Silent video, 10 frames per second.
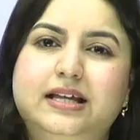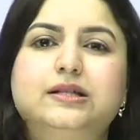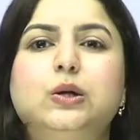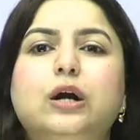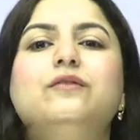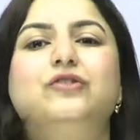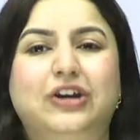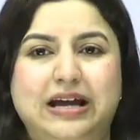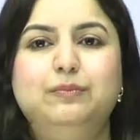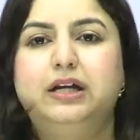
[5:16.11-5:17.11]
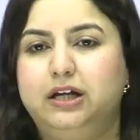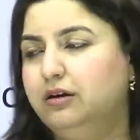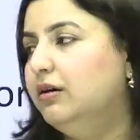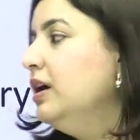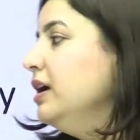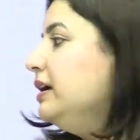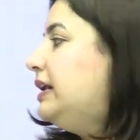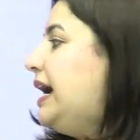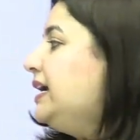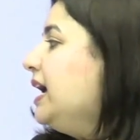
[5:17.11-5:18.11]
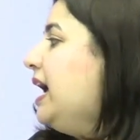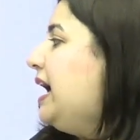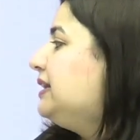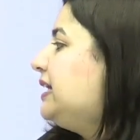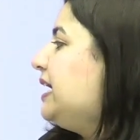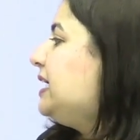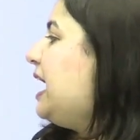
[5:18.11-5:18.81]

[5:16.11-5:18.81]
There's a lot of rhyming here, right? And then